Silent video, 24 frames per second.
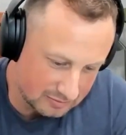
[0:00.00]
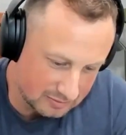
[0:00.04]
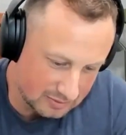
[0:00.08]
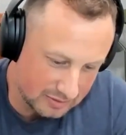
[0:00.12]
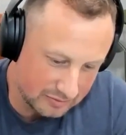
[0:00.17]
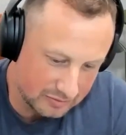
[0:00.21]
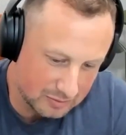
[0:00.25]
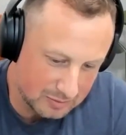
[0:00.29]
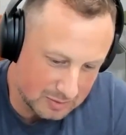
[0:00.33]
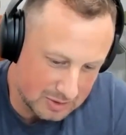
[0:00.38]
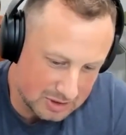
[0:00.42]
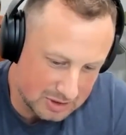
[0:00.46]

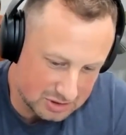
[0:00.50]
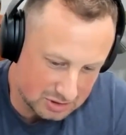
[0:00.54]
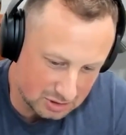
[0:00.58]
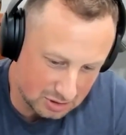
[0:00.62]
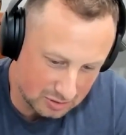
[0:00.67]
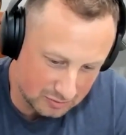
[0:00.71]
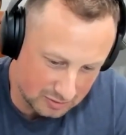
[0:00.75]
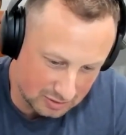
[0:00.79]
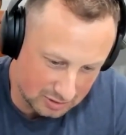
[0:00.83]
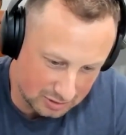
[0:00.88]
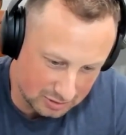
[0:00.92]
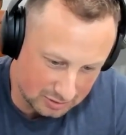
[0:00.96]
information
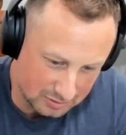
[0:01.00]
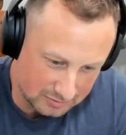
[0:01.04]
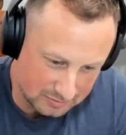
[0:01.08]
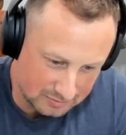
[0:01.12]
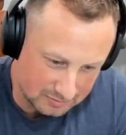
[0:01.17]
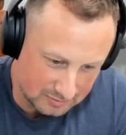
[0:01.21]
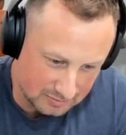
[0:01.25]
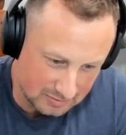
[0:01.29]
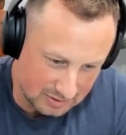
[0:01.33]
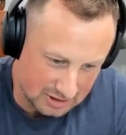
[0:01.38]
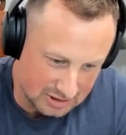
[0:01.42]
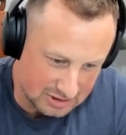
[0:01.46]
overload,
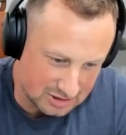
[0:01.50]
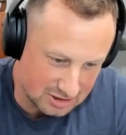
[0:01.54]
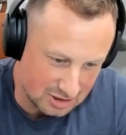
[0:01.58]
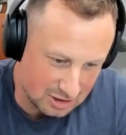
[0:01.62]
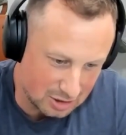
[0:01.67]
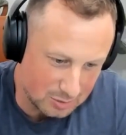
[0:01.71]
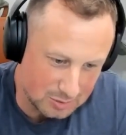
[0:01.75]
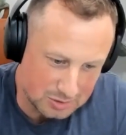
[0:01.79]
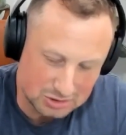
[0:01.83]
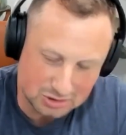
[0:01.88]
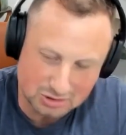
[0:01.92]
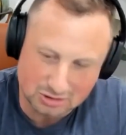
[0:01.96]
and it's not
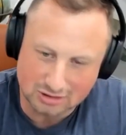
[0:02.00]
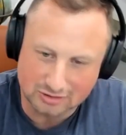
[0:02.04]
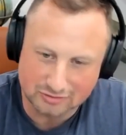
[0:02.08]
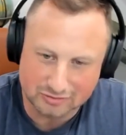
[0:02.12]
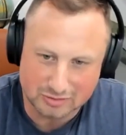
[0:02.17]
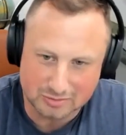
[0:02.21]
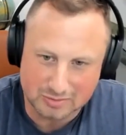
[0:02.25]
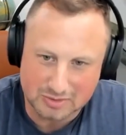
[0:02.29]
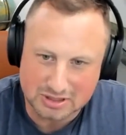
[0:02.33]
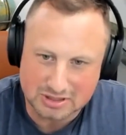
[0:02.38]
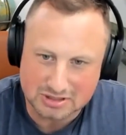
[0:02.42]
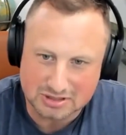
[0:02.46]
always good
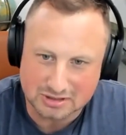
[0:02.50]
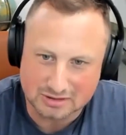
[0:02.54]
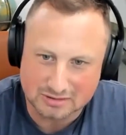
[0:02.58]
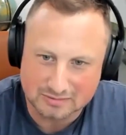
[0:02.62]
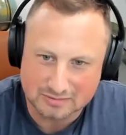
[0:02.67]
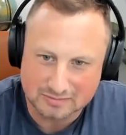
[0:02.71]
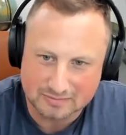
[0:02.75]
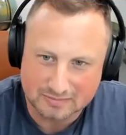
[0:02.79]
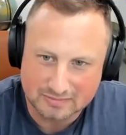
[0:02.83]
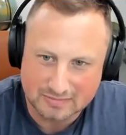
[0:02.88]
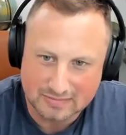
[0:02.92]
information.